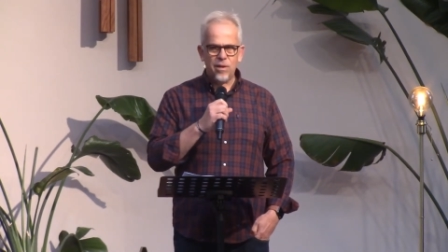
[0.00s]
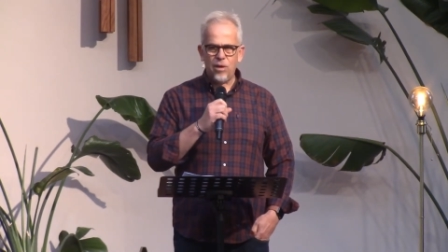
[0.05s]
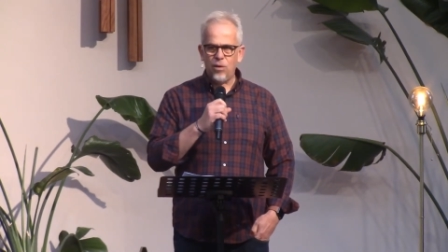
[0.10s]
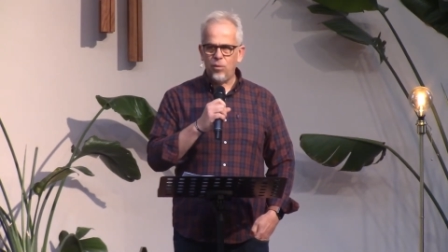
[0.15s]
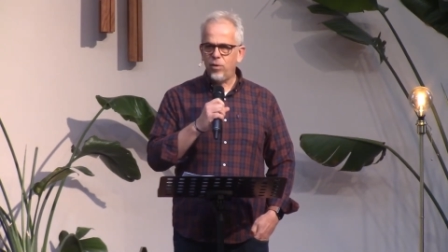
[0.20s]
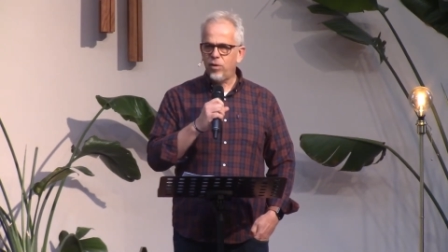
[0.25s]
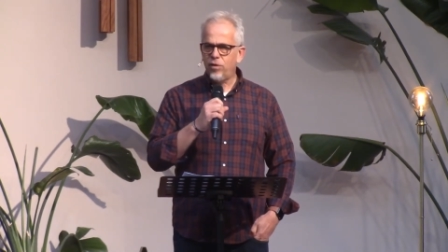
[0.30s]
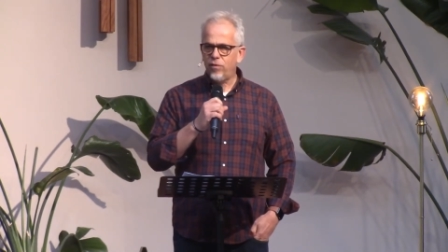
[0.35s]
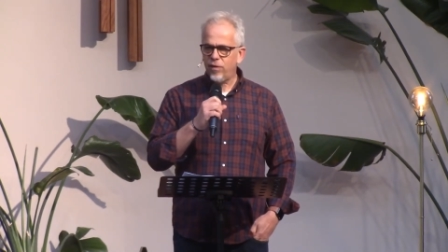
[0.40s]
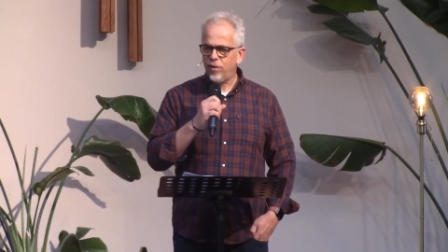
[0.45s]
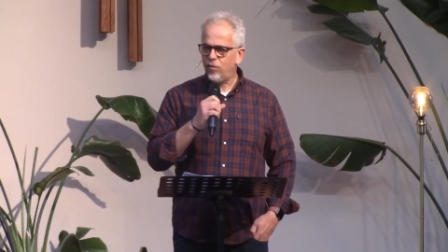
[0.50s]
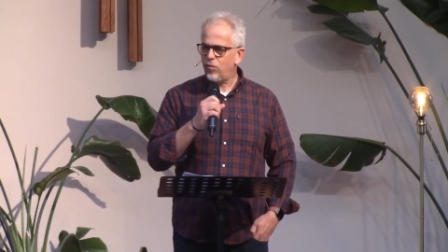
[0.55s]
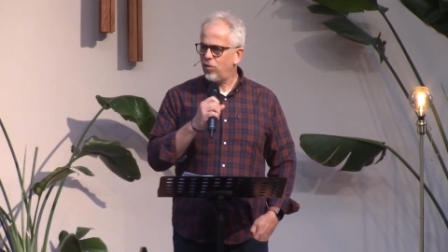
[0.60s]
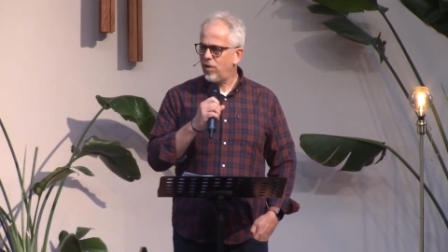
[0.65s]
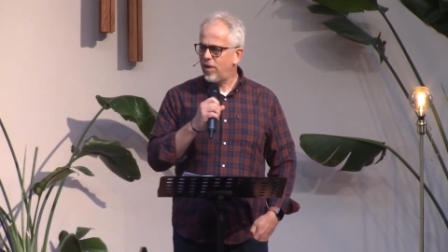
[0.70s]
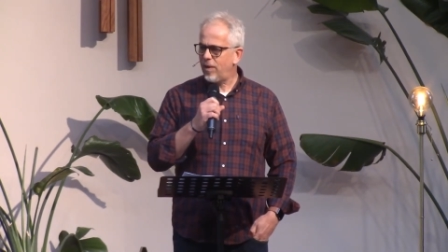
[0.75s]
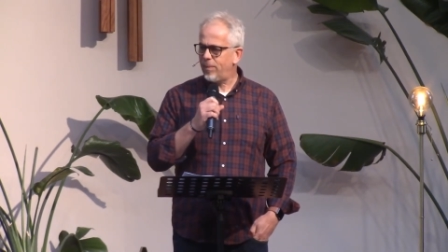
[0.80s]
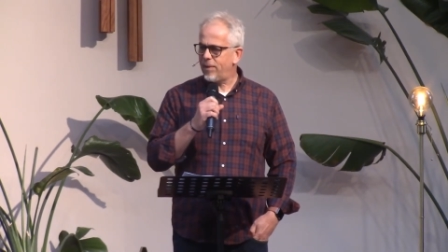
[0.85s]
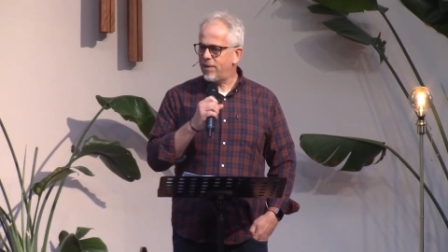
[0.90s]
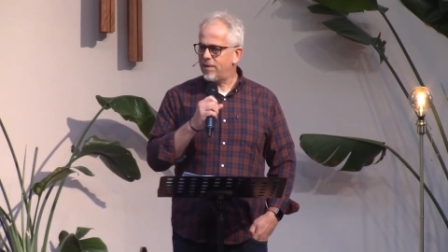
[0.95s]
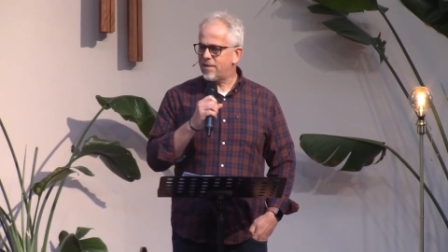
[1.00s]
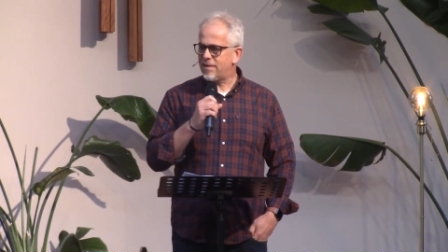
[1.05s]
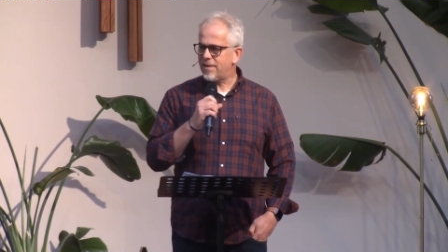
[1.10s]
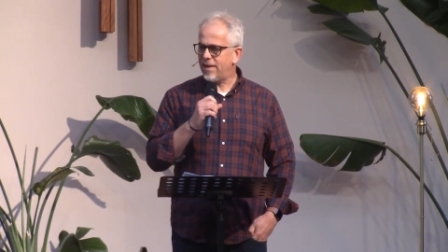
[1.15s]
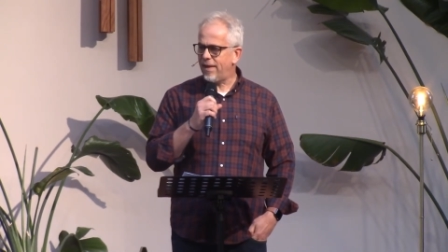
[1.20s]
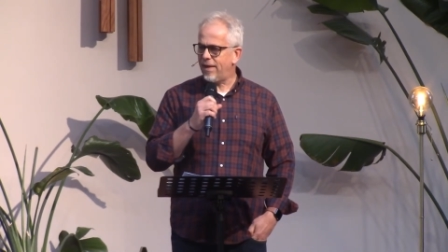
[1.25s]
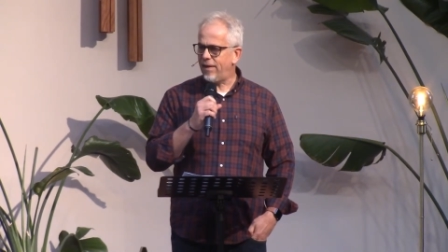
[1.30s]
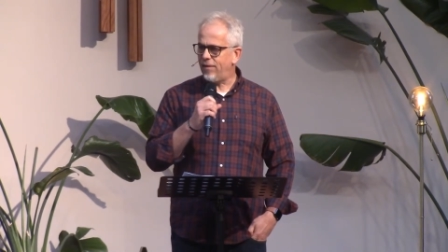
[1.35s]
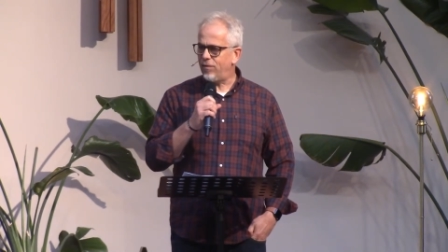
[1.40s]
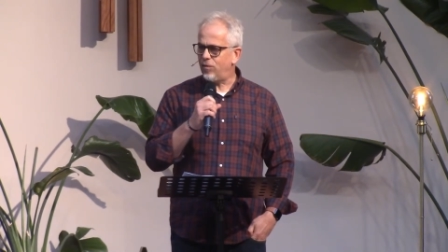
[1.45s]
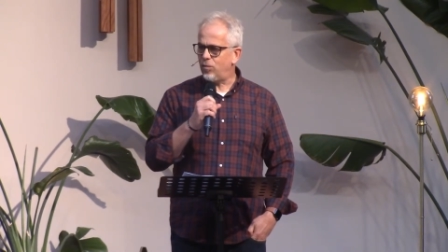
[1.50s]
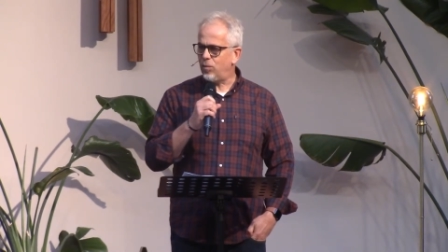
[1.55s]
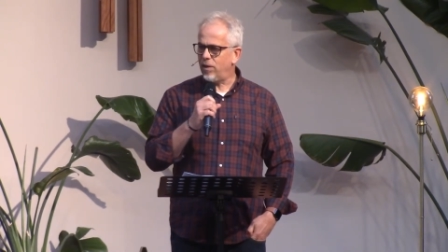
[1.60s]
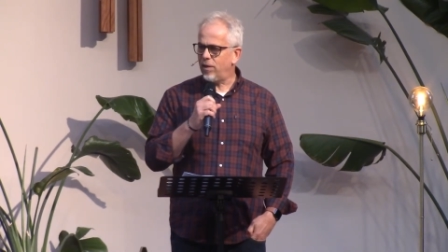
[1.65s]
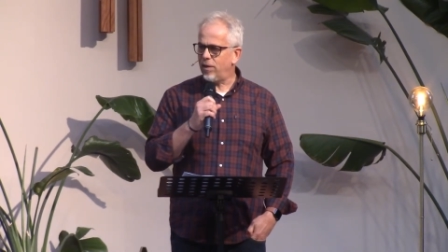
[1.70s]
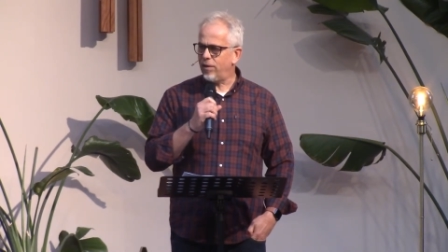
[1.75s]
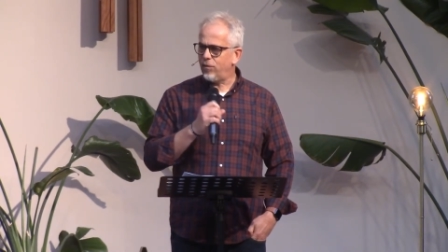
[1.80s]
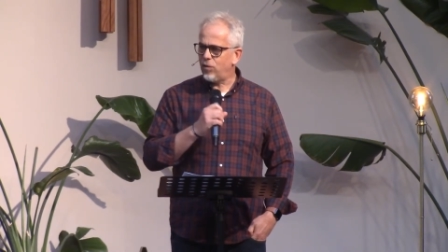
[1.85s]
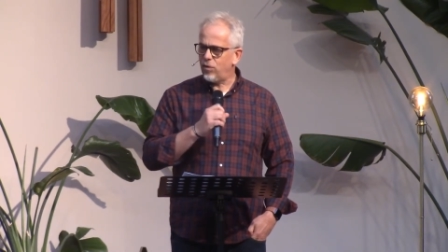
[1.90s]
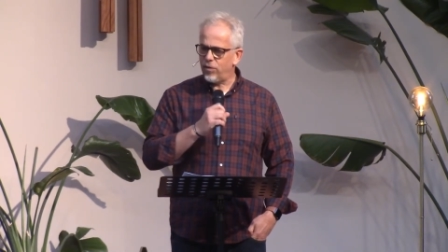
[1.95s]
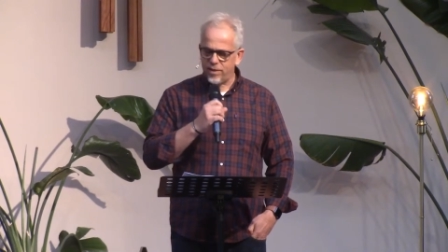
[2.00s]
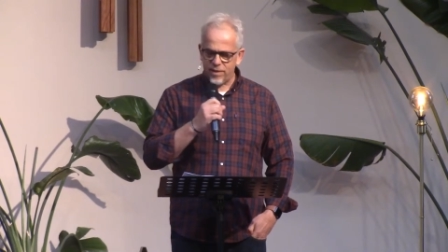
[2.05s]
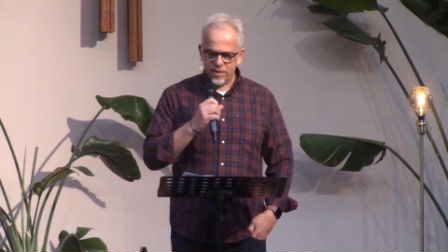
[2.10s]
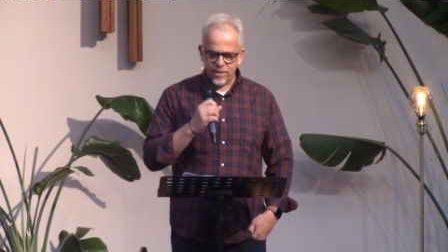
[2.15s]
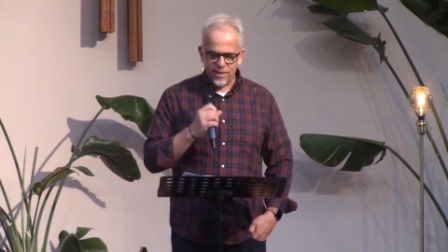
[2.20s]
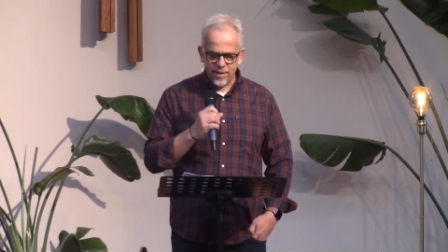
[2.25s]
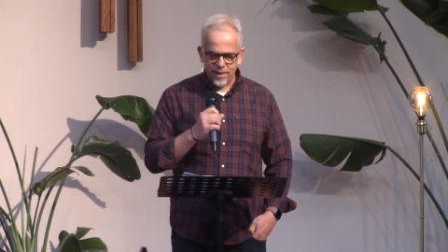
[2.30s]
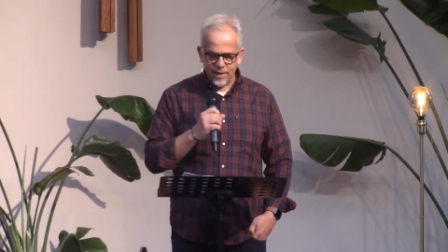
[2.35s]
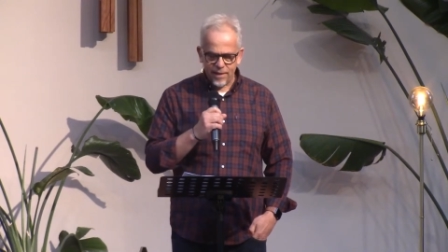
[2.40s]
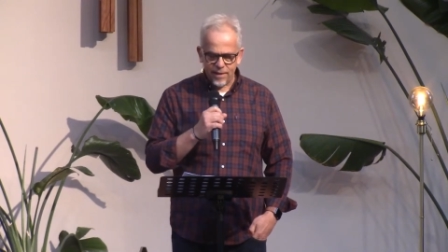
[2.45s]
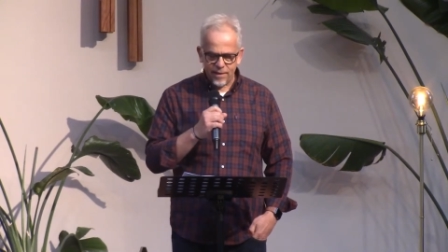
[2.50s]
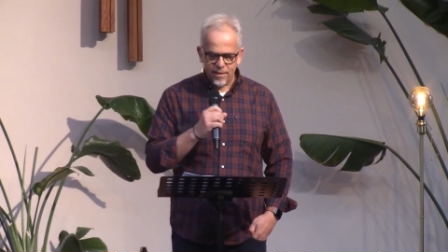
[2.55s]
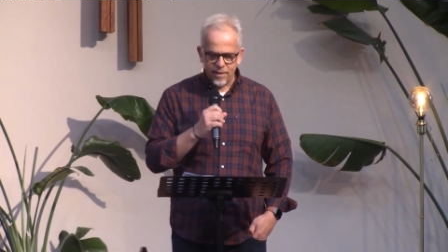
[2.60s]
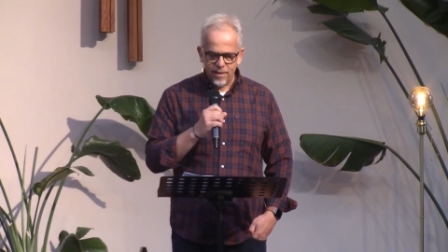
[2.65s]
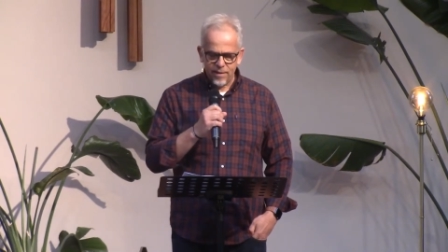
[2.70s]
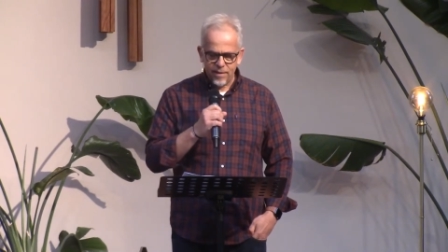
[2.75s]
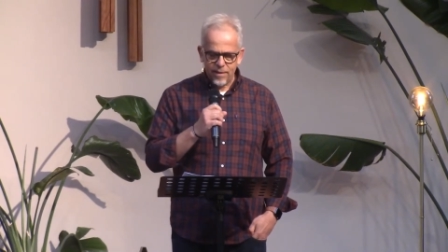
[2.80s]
I wonder if I've really been saved when I've got this thing